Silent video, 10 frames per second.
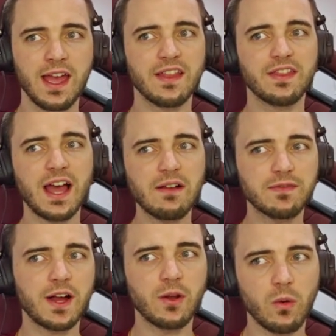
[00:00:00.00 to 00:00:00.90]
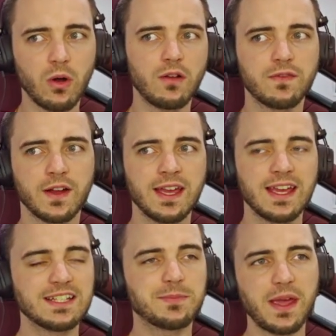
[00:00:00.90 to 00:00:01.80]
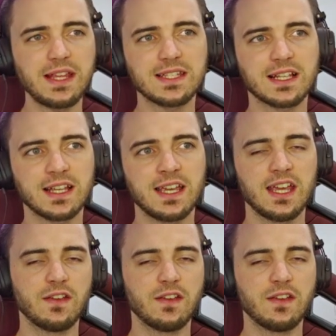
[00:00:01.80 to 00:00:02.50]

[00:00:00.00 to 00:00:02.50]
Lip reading: and that final offer is basically,